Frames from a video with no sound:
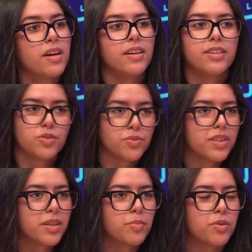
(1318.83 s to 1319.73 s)
and it's
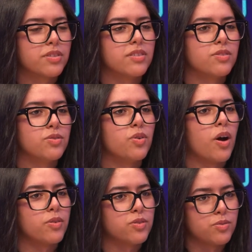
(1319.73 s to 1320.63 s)
really important to know
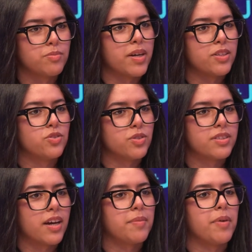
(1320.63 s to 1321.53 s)
how to manage your
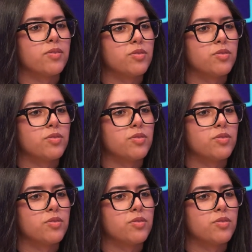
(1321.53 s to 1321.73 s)
time, how to